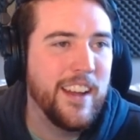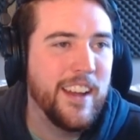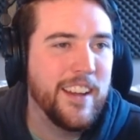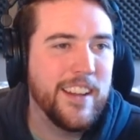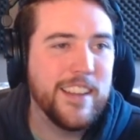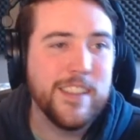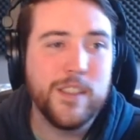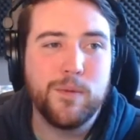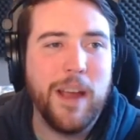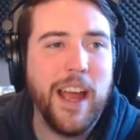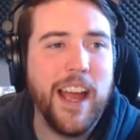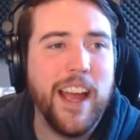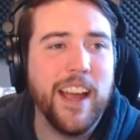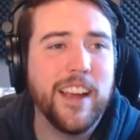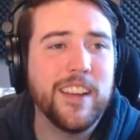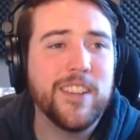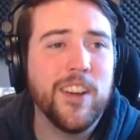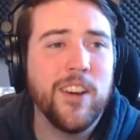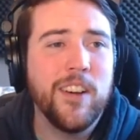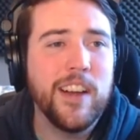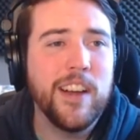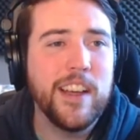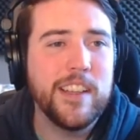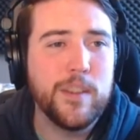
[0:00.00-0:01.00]
This rag
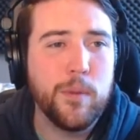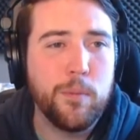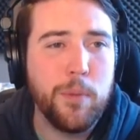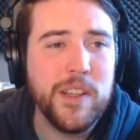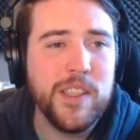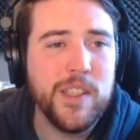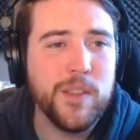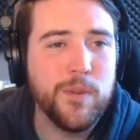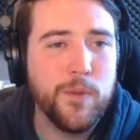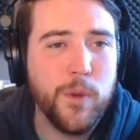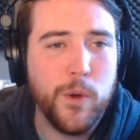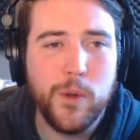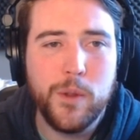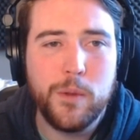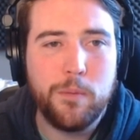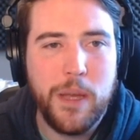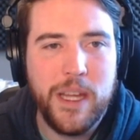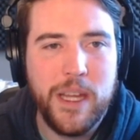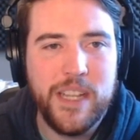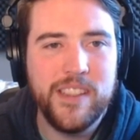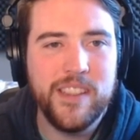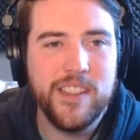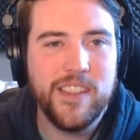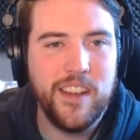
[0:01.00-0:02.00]
doll has a bunch of old
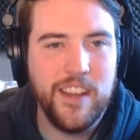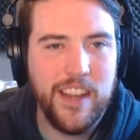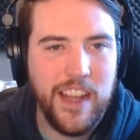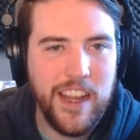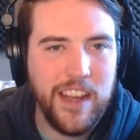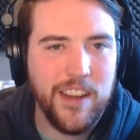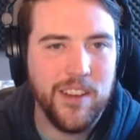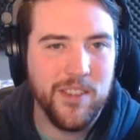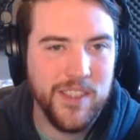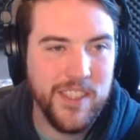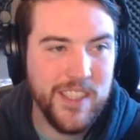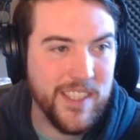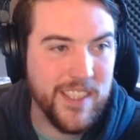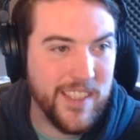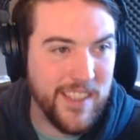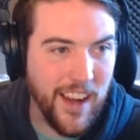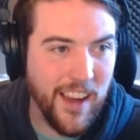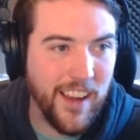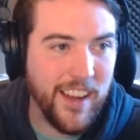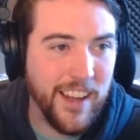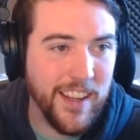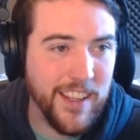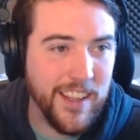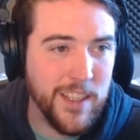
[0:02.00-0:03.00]
pins and needles
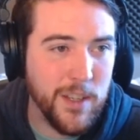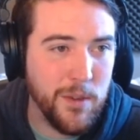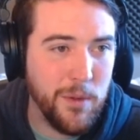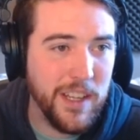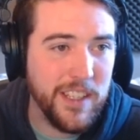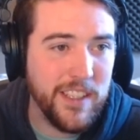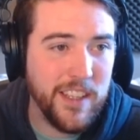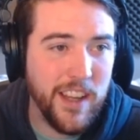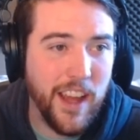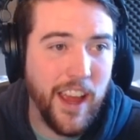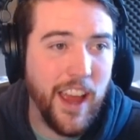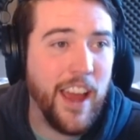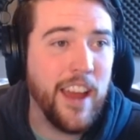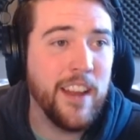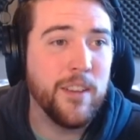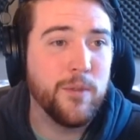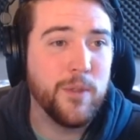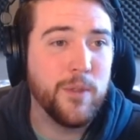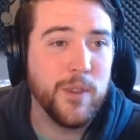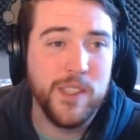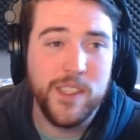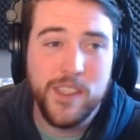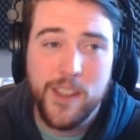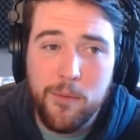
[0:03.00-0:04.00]
stuck into it, and
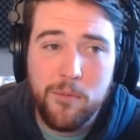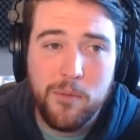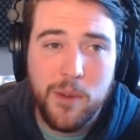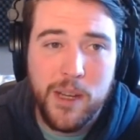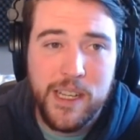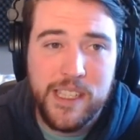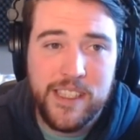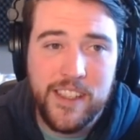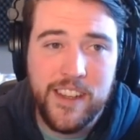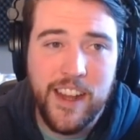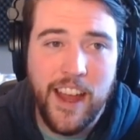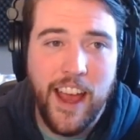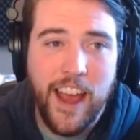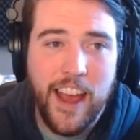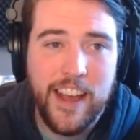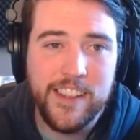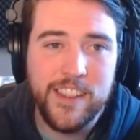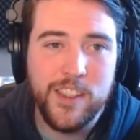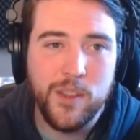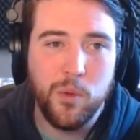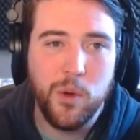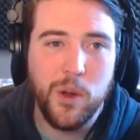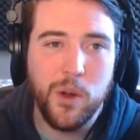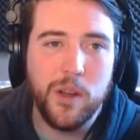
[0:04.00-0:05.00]
for some reason
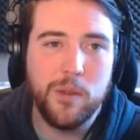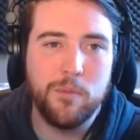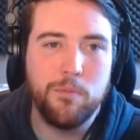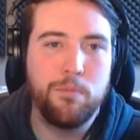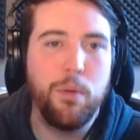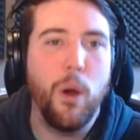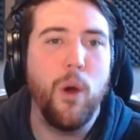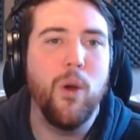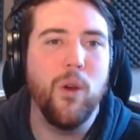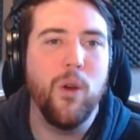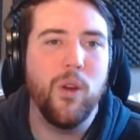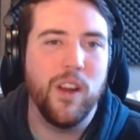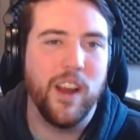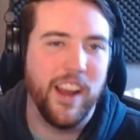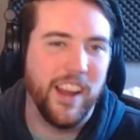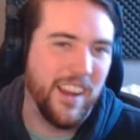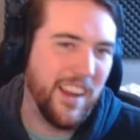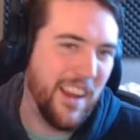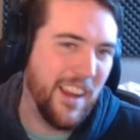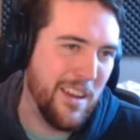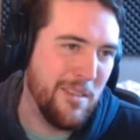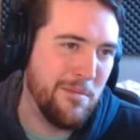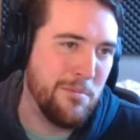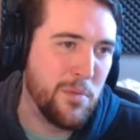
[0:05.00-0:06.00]
has the word boring
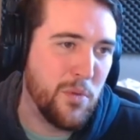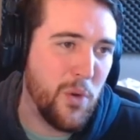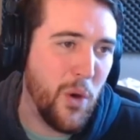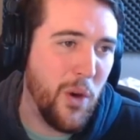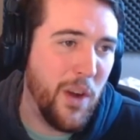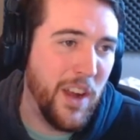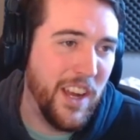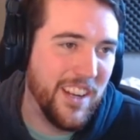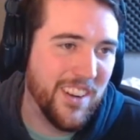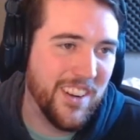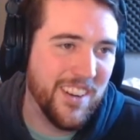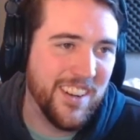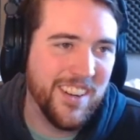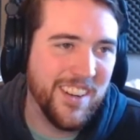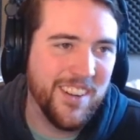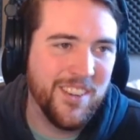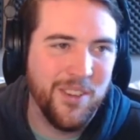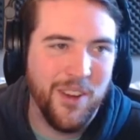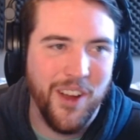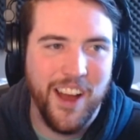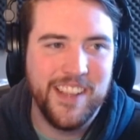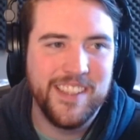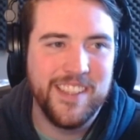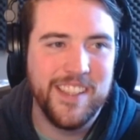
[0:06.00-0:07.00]
embroidered
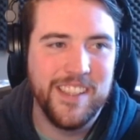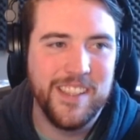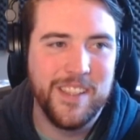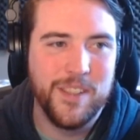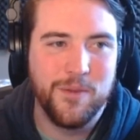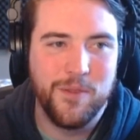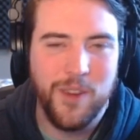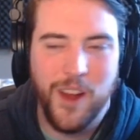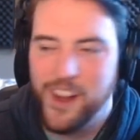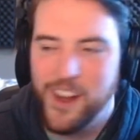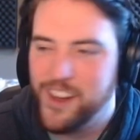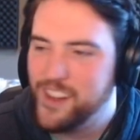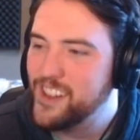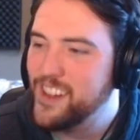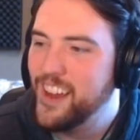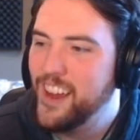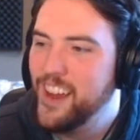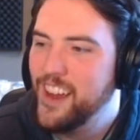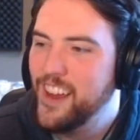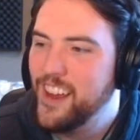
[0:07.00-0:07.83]
across its front.